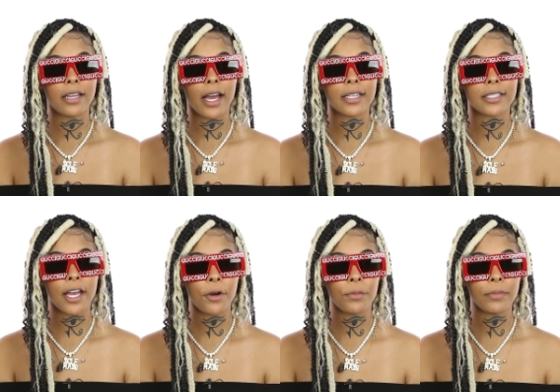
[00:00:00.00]
has
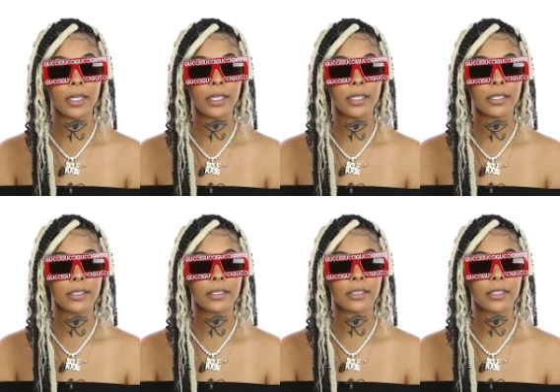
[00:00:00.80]
helped me
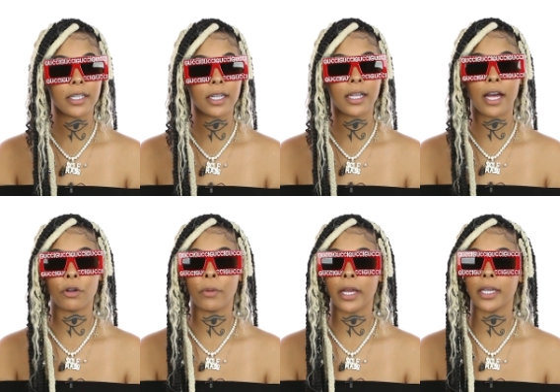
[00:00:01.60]
in a lot
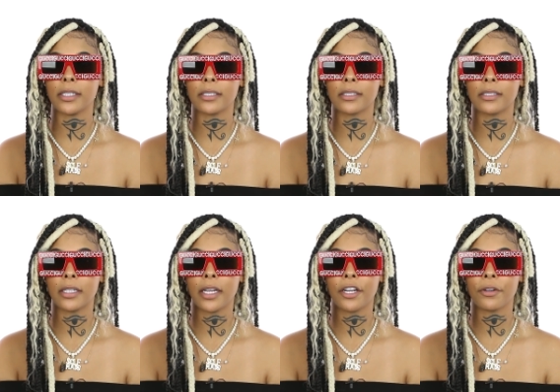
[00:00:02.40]
of ways
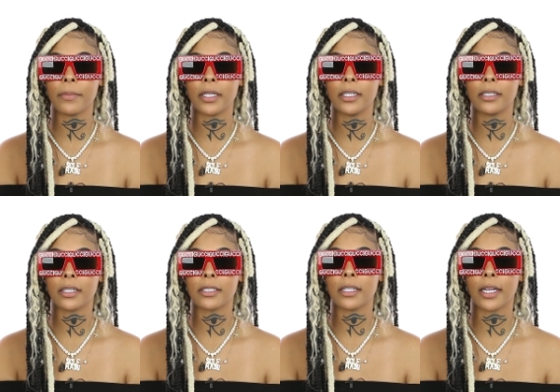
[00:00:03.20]
Didn't hinder me
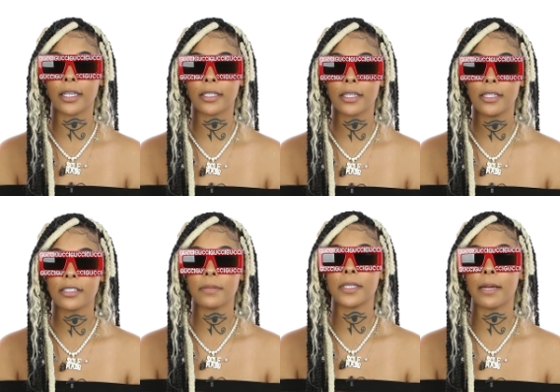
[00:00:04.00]
because like
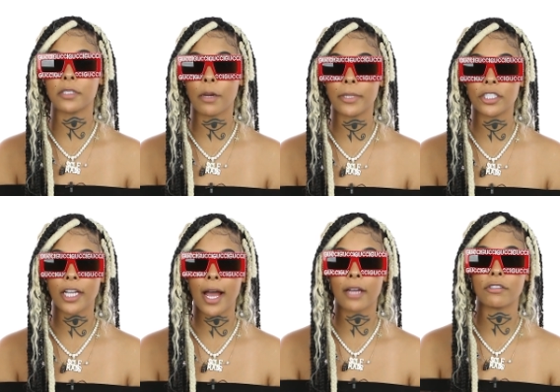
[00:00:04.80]
sometimes i'll be
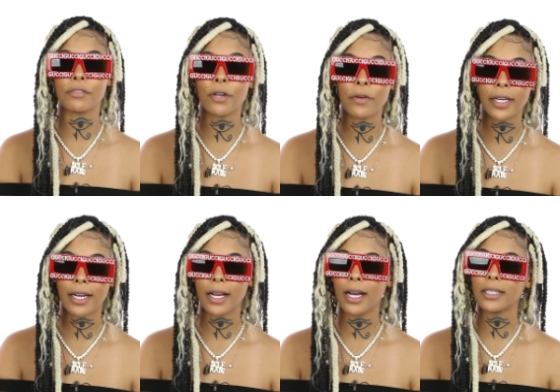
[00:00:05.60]
shy i'll smoke
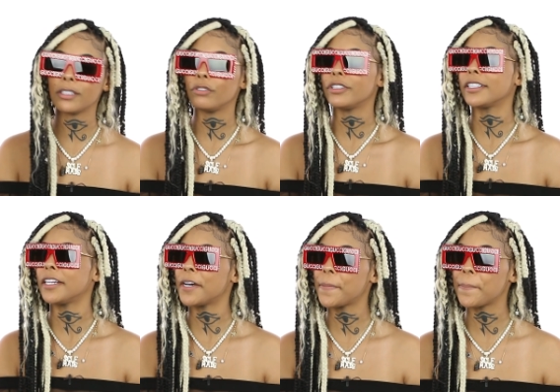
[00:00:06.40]
and i kind of
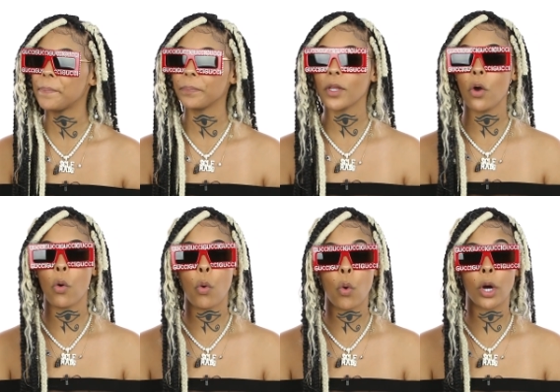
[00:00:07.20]
loosen up
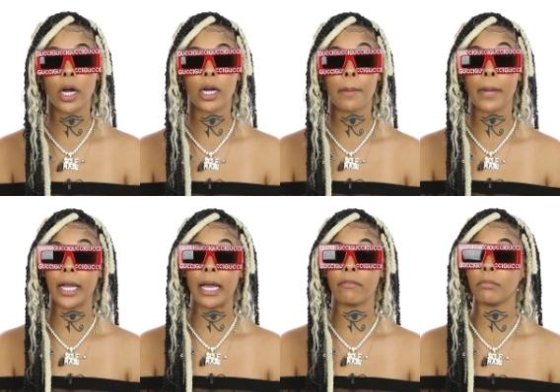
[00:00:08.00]
or i
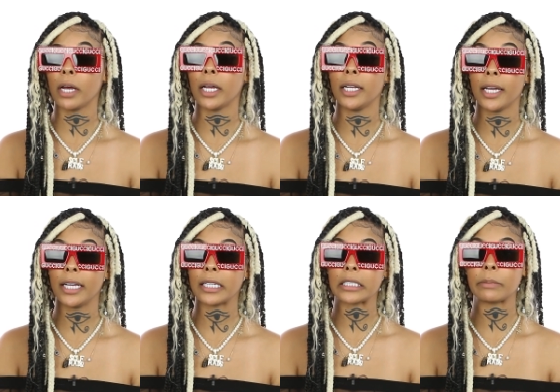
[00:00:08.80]
might have a bad
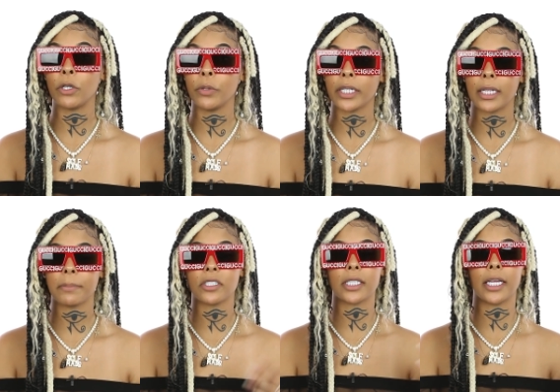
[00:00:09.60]
day and i smoke and
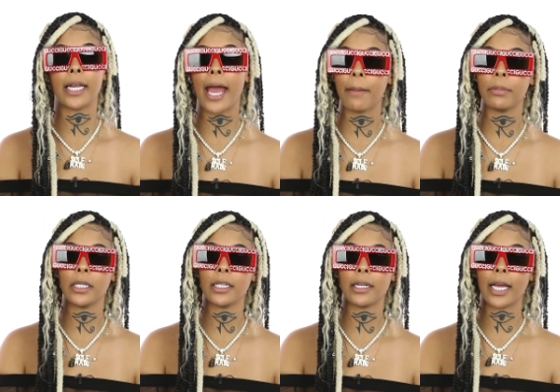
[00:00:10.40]
i'm just getting
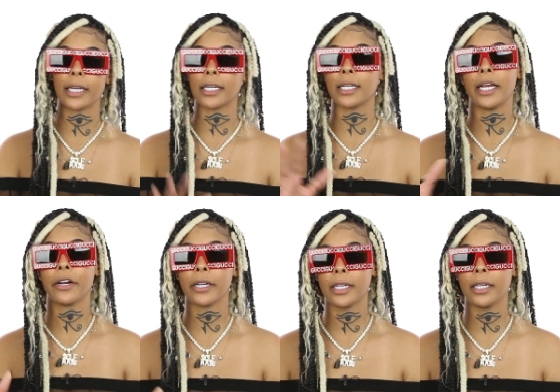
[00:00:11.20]
happy and then i get
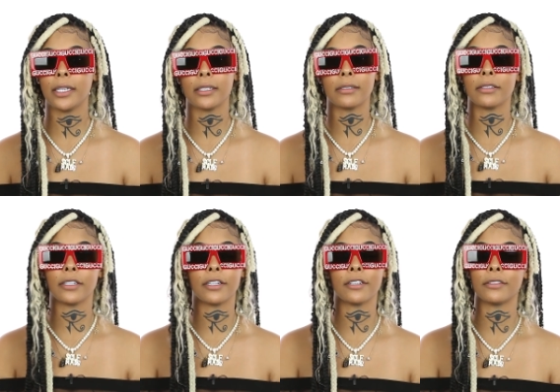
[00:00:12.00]
clarity and
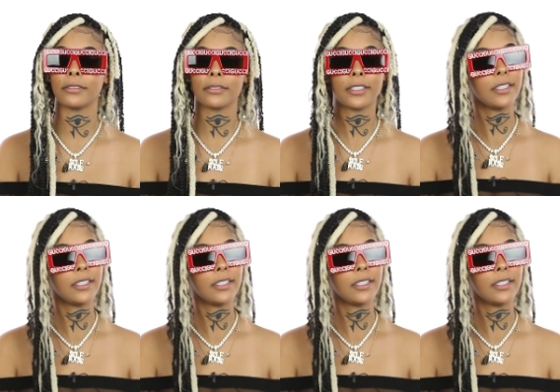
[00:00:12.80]
you know